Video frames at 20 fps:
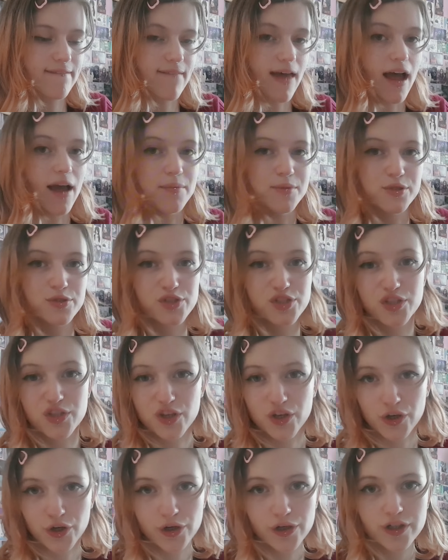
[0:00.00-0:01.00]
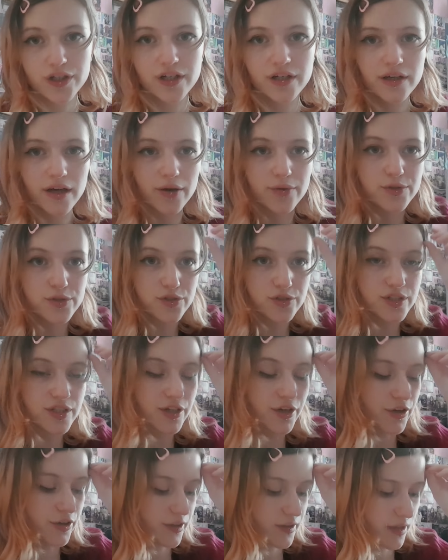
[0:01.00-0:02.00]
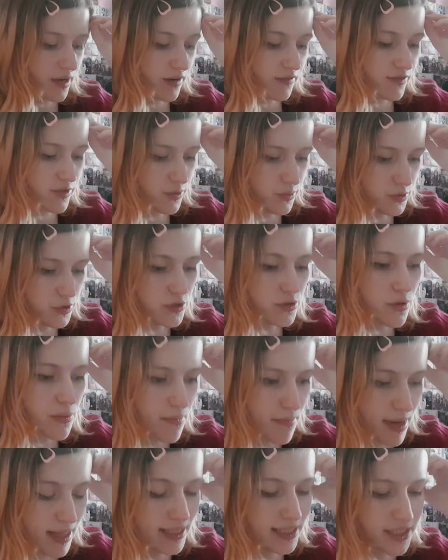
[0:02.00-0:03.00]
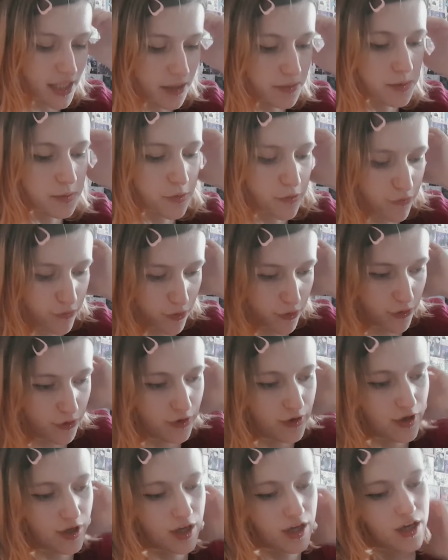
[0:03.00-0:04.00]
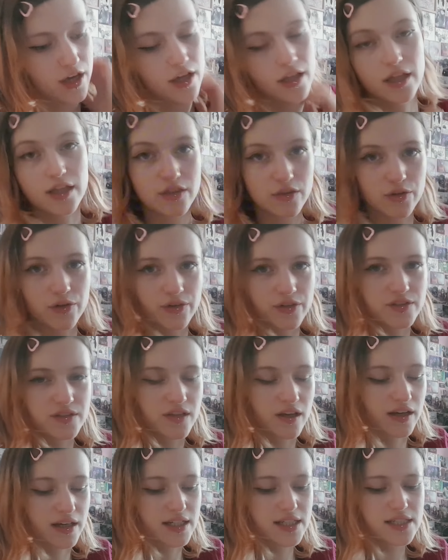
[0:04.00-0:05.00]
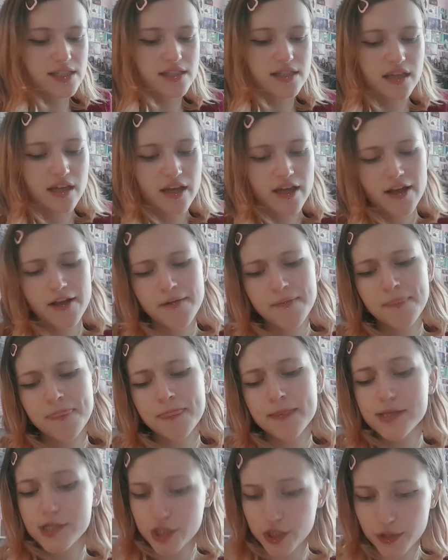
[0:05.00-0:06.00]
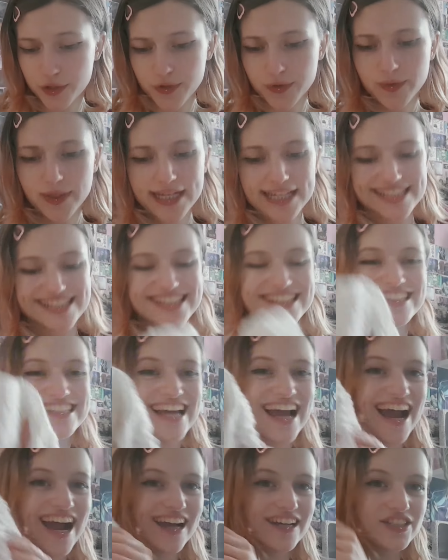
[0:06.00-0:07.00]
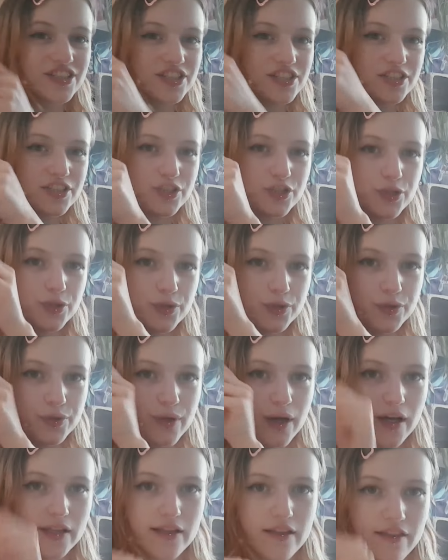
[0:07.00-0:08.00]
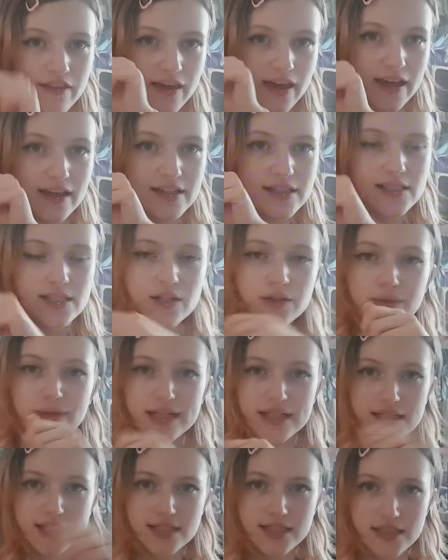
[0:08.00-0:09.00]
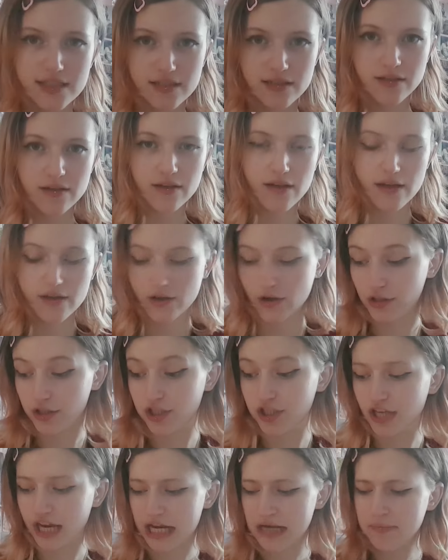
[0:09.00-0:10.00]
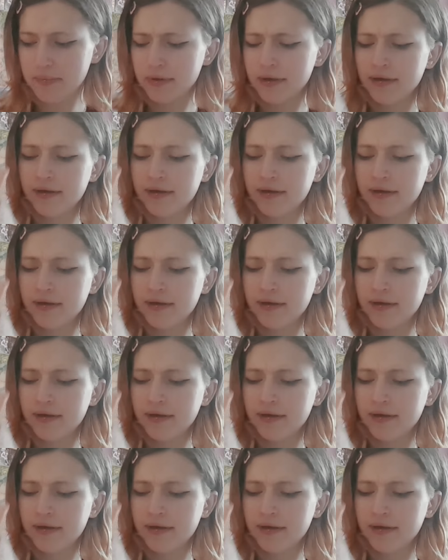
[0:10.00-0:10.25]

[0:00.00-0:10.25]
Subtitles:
I'm used to the hook. I was using a hook that I've used many times before, like the hook size. 2, it's attached to other things, so it's got shape,